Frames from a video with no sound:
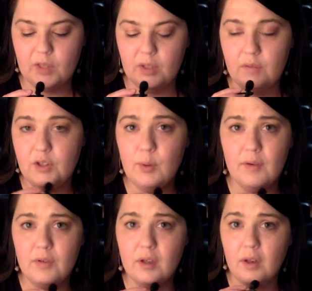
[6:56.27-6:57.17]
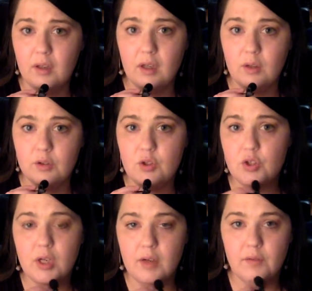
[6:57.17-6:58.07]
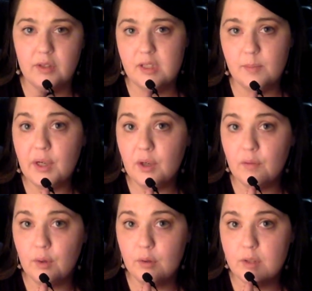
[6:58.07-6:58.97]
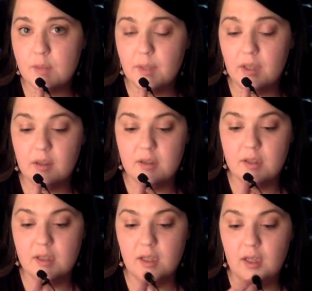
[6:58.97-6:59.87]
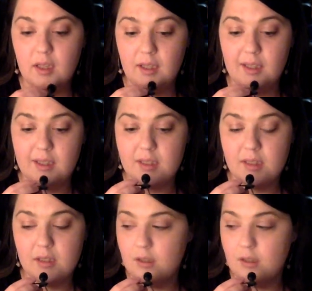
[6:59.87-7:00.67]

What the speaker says: if you have nothing else, you should have nice microphones because it's